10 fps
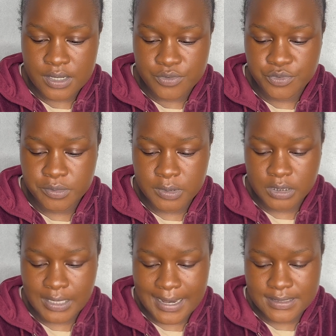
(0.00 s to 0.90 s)
Rimmel
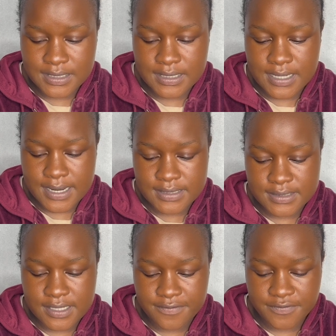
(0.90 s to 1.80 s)
London
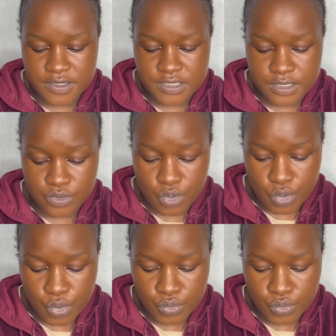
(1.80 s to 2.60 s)
Insta Fix and Go